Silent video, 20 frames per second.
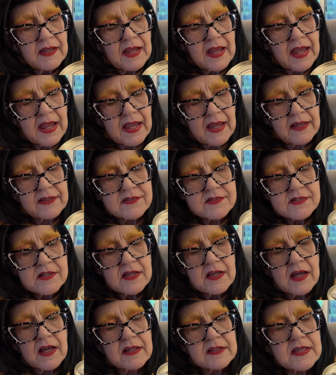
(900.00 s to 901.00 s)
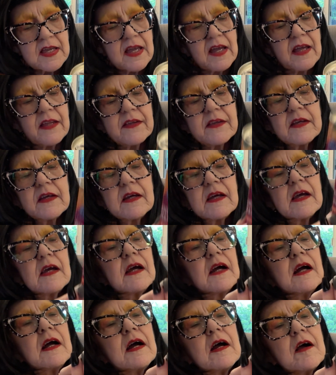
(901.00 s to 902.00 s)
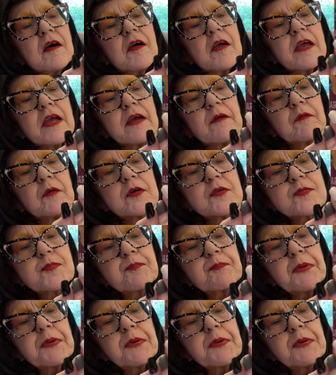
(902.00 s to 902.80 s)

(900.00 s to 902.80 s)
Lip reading: And again, it was